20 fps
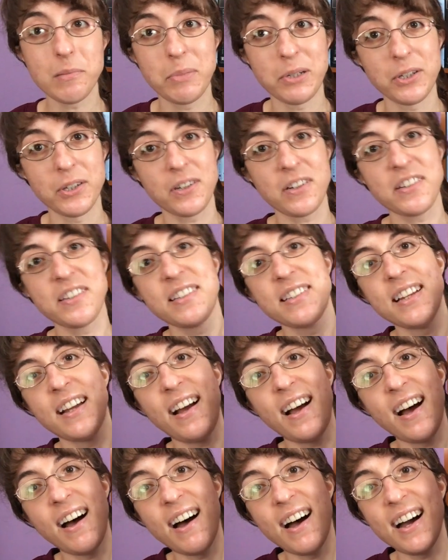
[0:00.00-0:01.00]
books,
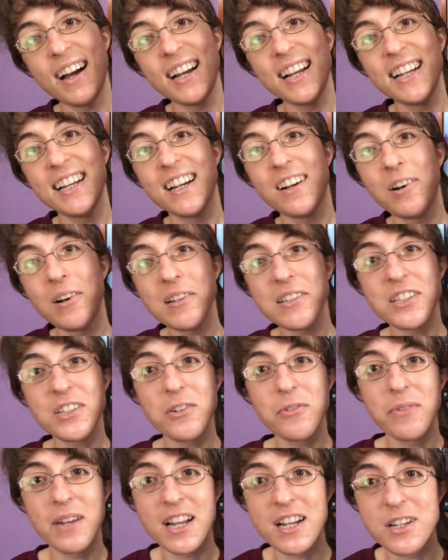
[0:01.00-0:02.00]
I also
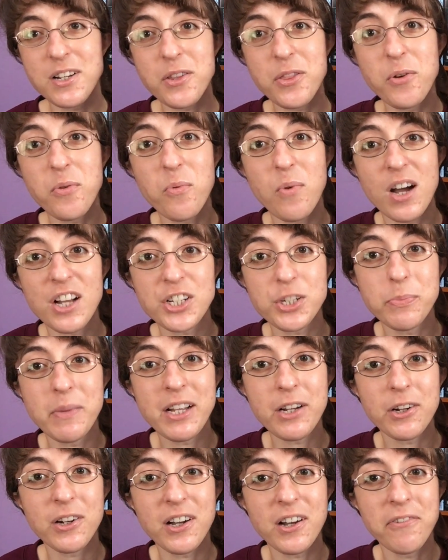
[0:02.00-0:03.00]
read The
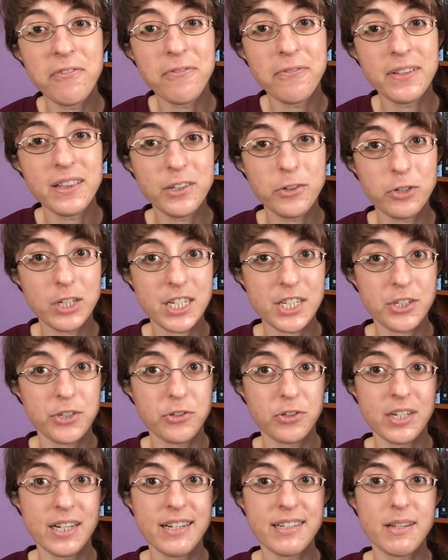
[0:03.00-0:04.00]
Watchmaker of Filigree
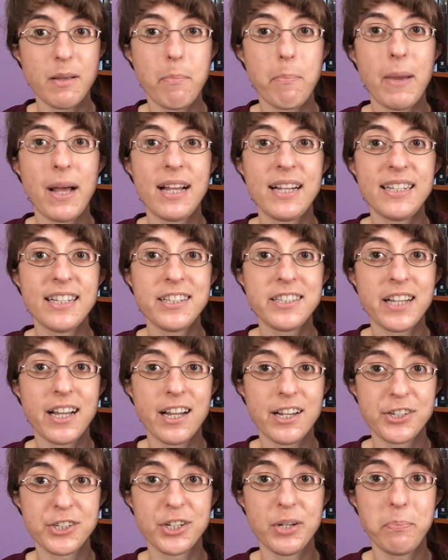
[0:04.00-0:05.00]
Street by
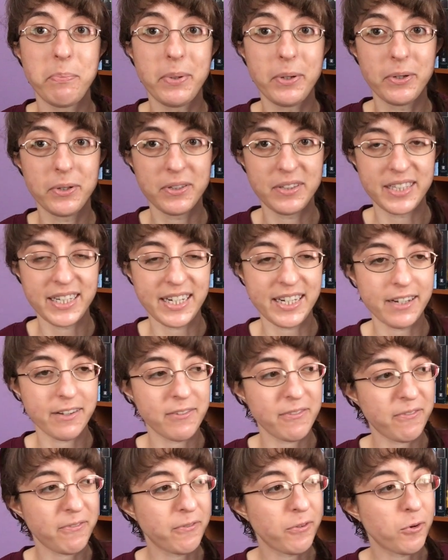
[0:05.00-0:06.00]
Natasha Pulley
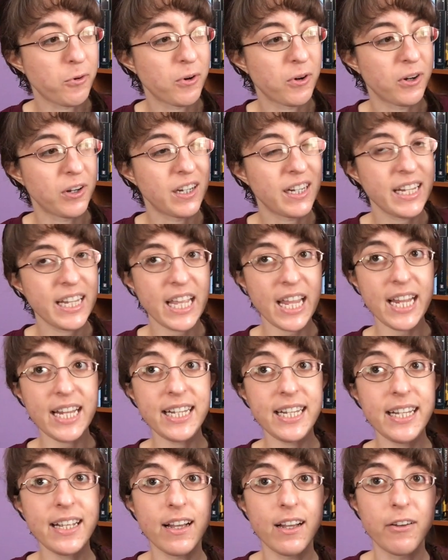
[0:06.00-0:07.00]
for
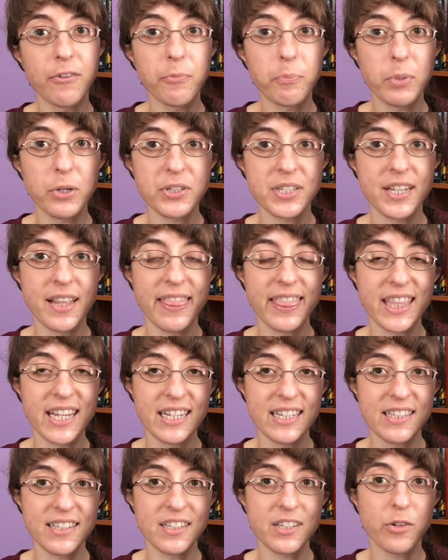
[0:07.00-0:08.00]
Katie of Books and
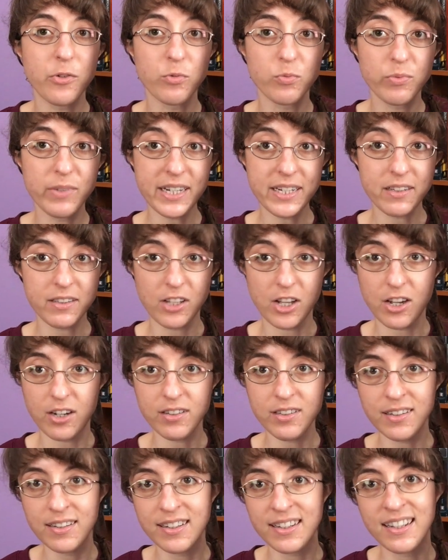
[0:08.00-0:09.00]
Things Read Along.